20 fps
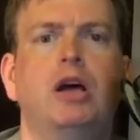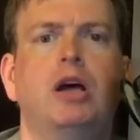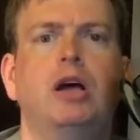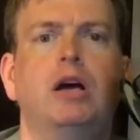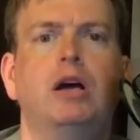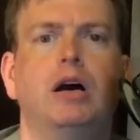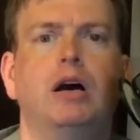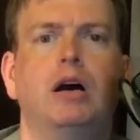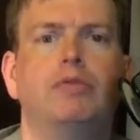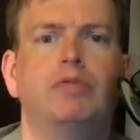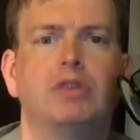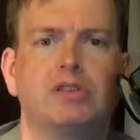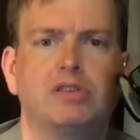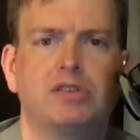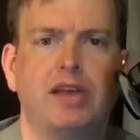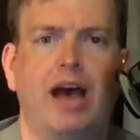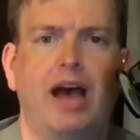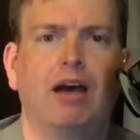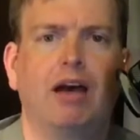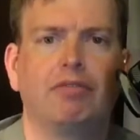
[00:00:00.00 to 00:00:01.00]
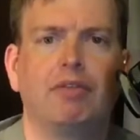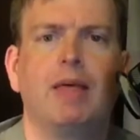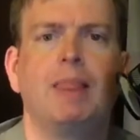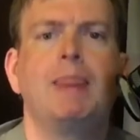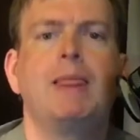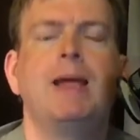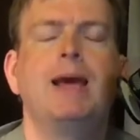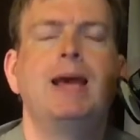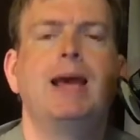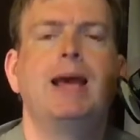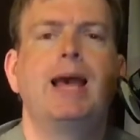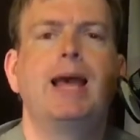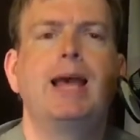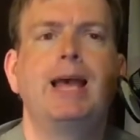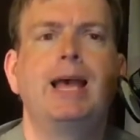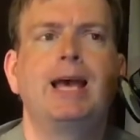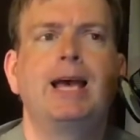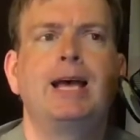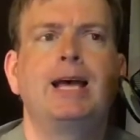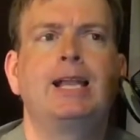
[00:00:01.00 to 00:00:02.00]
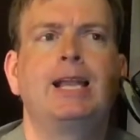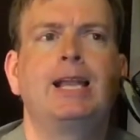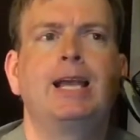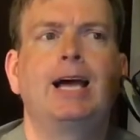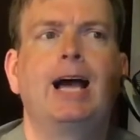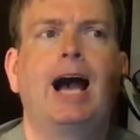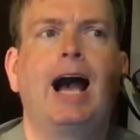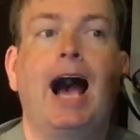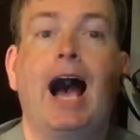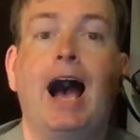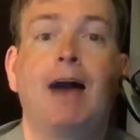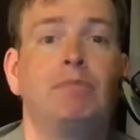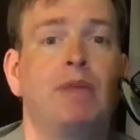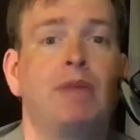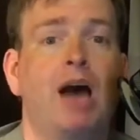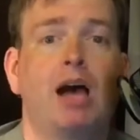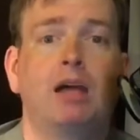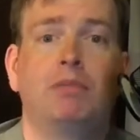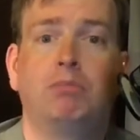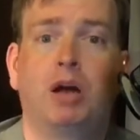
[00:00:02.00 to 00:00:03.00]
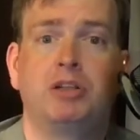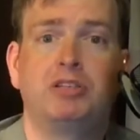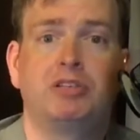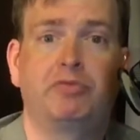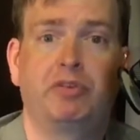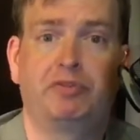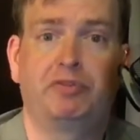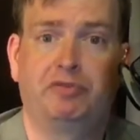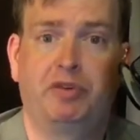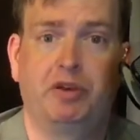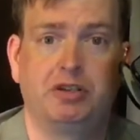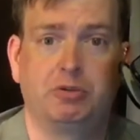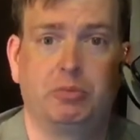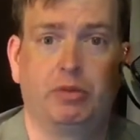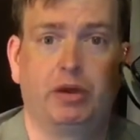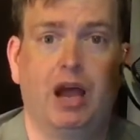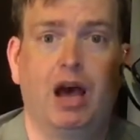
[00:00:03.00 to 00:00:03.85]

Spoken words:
of the South. And I'm not much of a fisherman,